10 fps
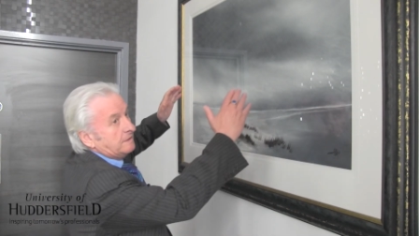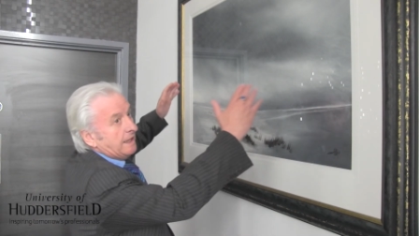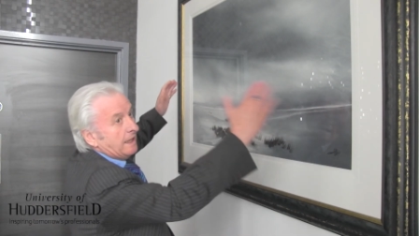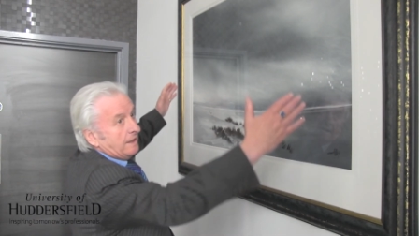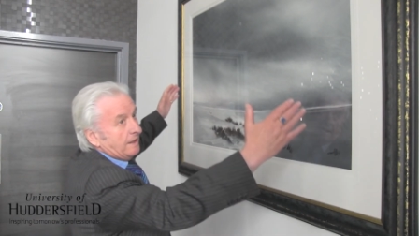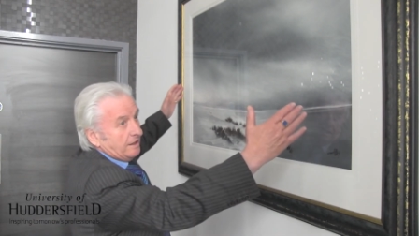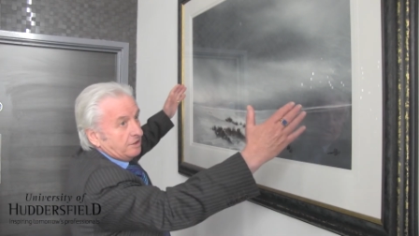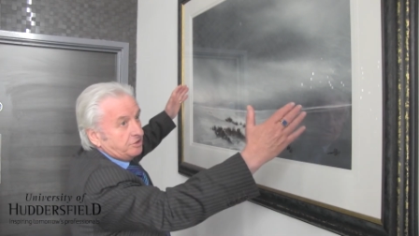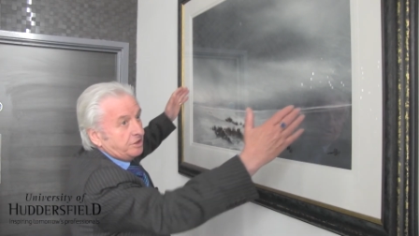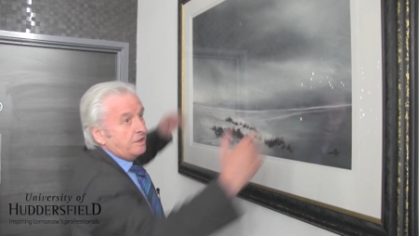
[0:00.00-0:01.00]
that
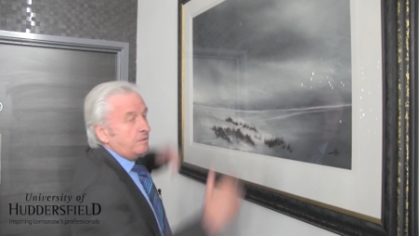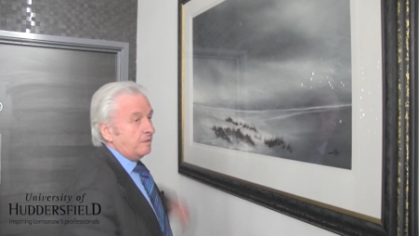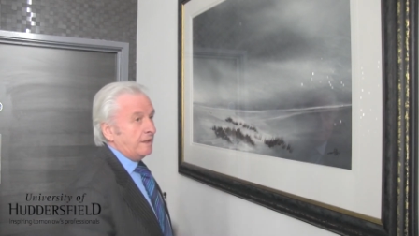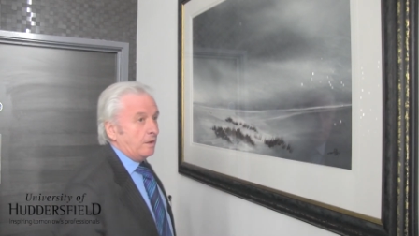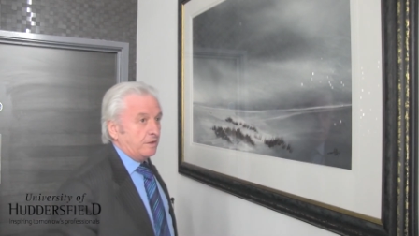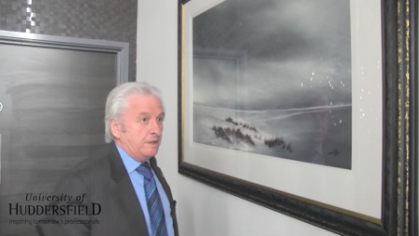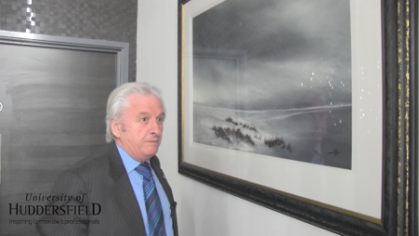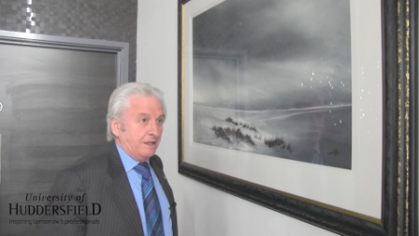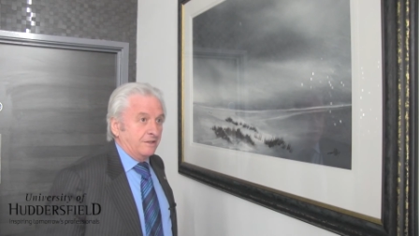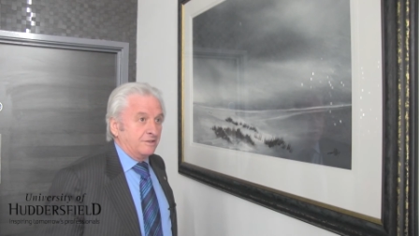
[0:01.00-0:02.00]
large without
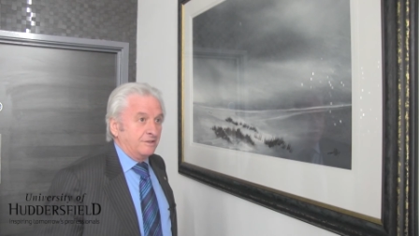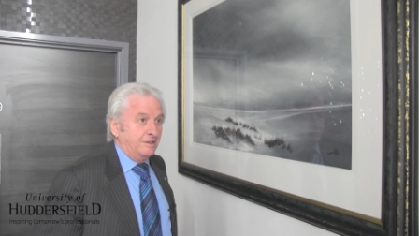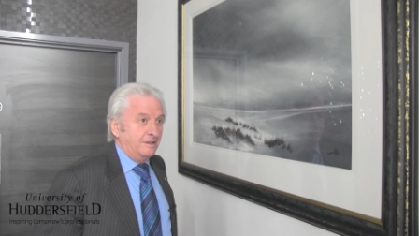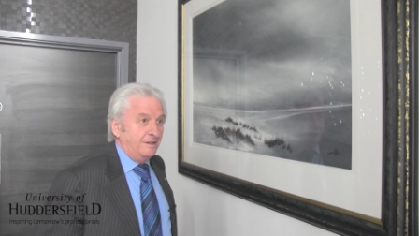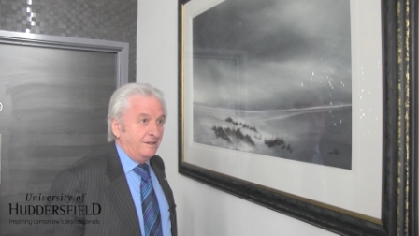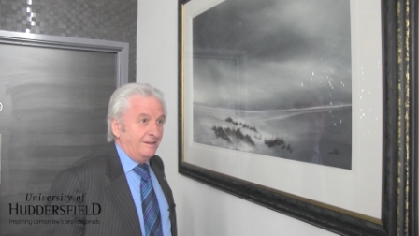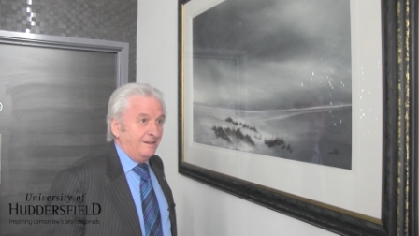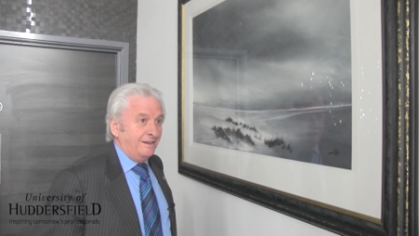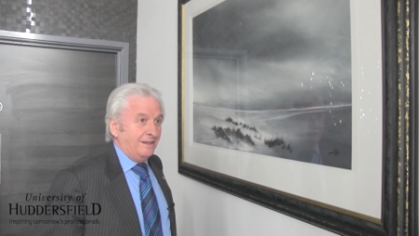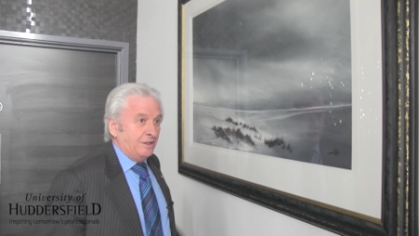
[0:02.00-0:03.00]
gimmicks.
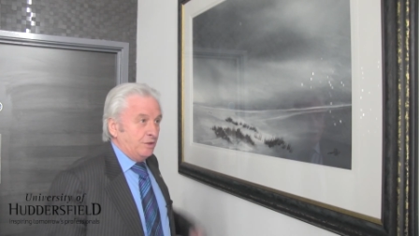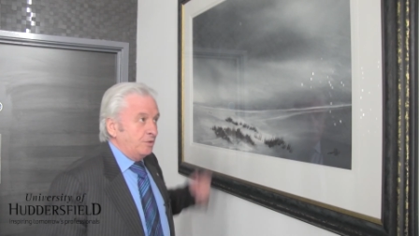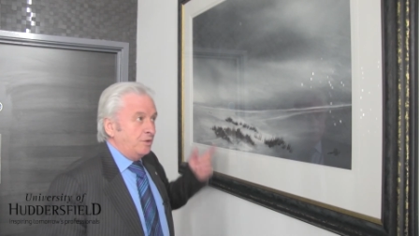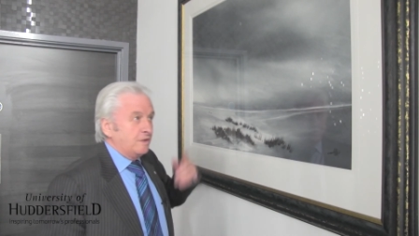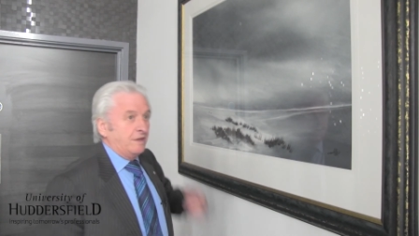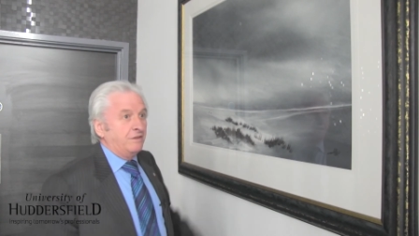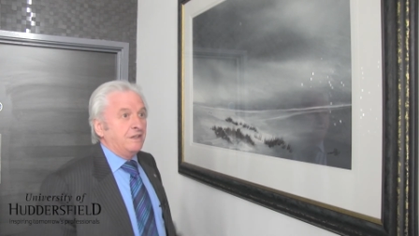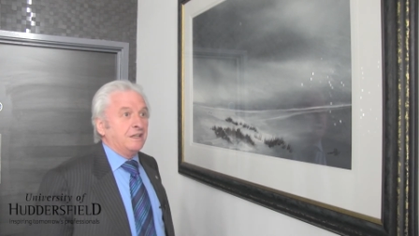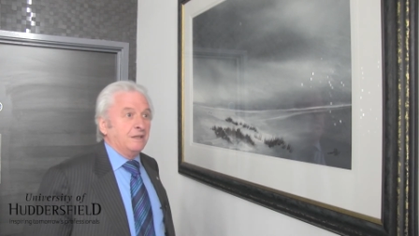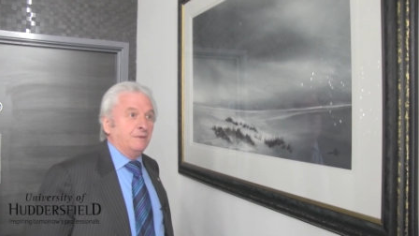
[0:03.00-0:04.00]
You don't have
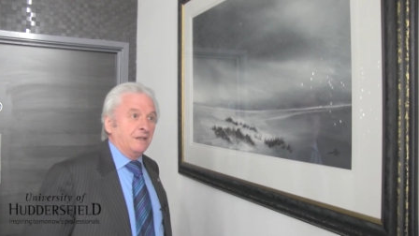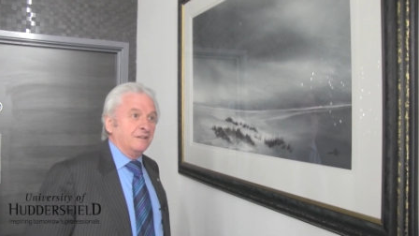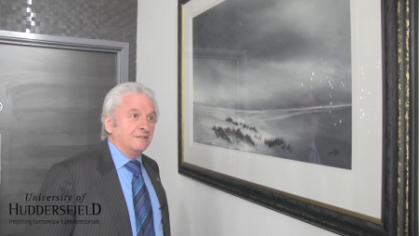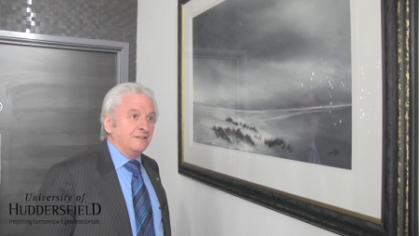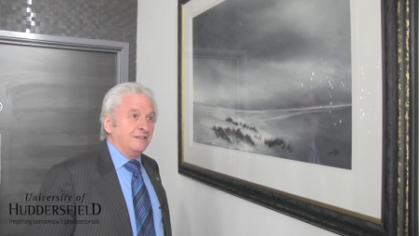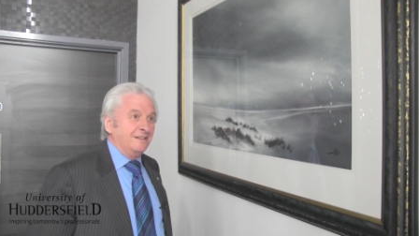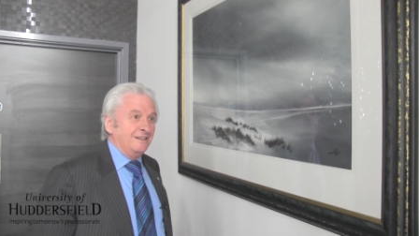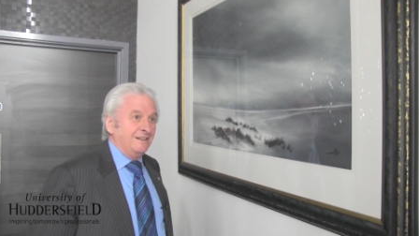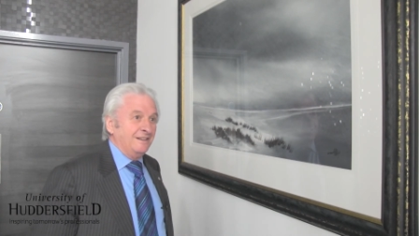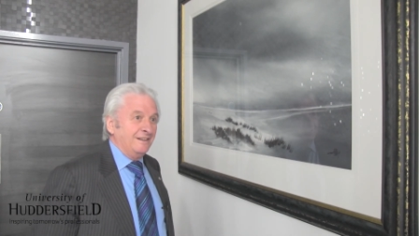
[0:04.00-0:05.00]
any gimmicks.
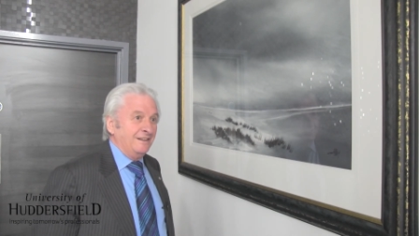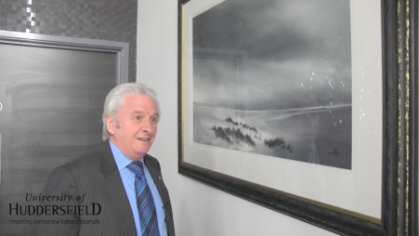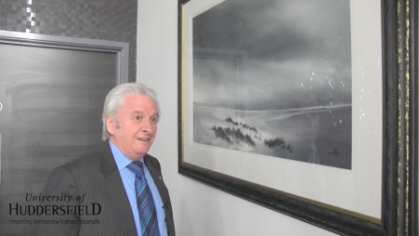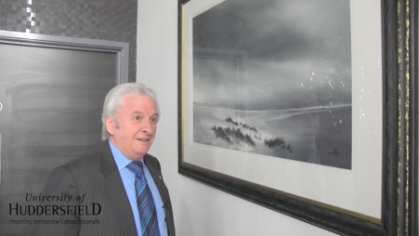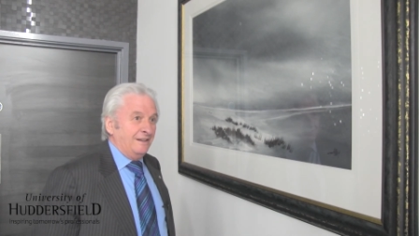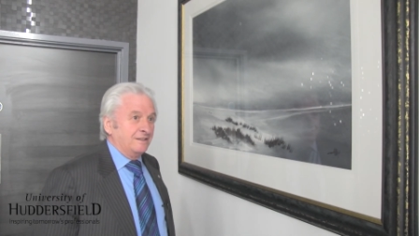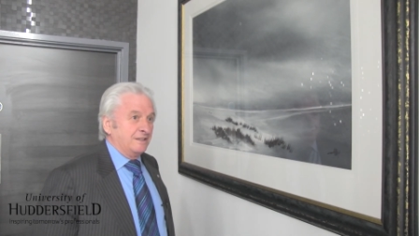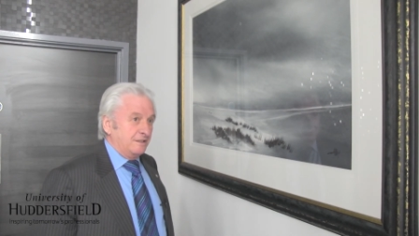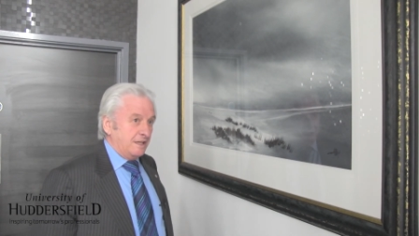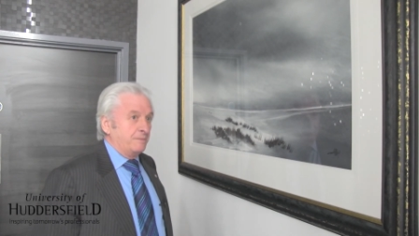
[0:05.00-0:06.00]
They
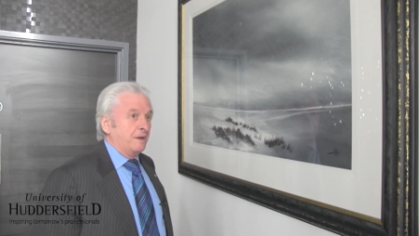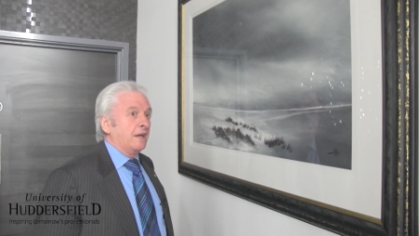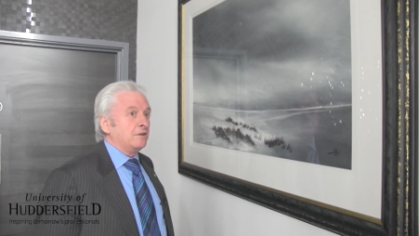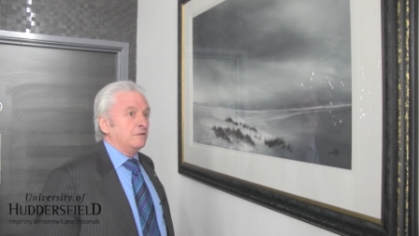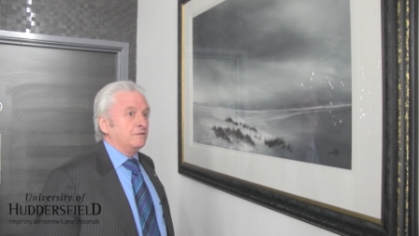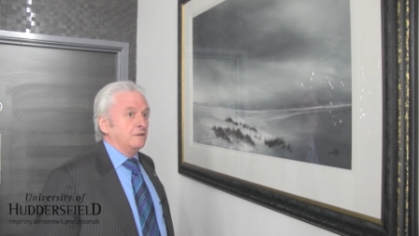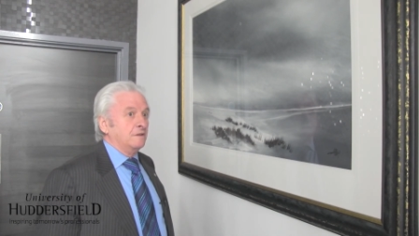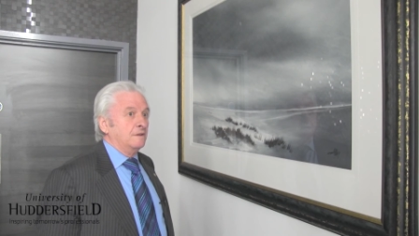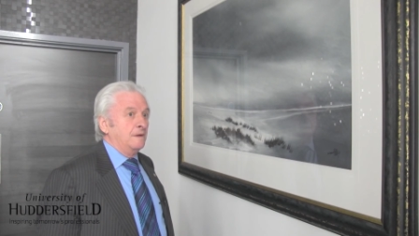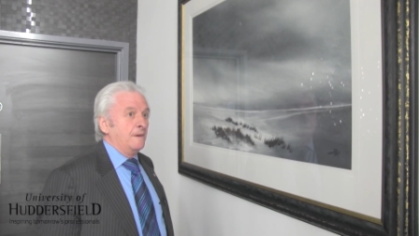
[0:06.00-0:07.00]
said, take my hat off to
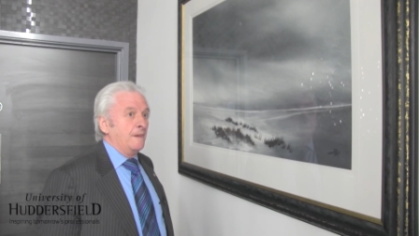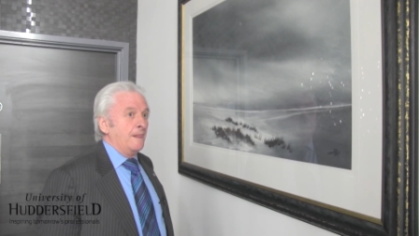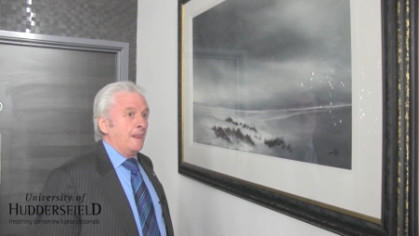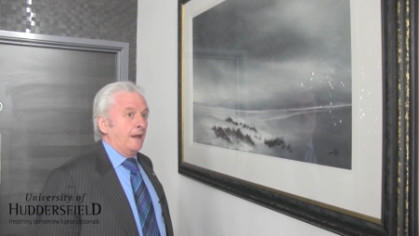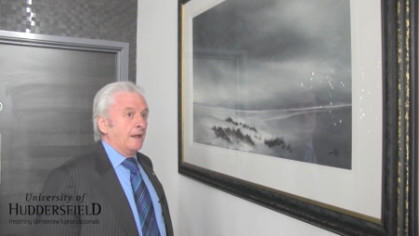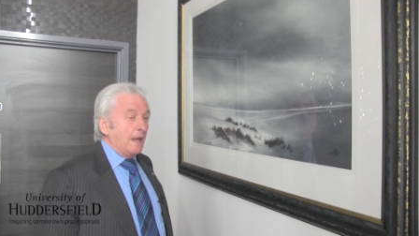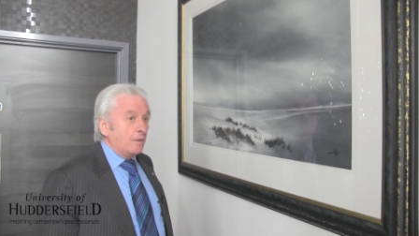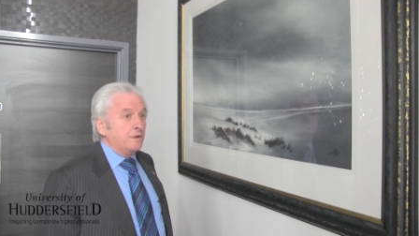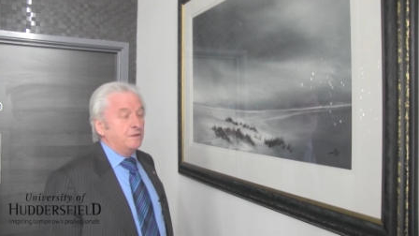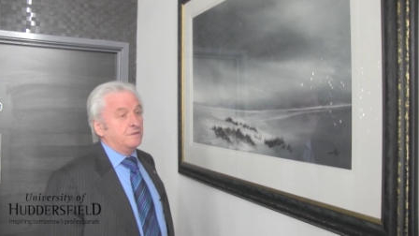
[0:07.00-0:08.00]
you. And Lowry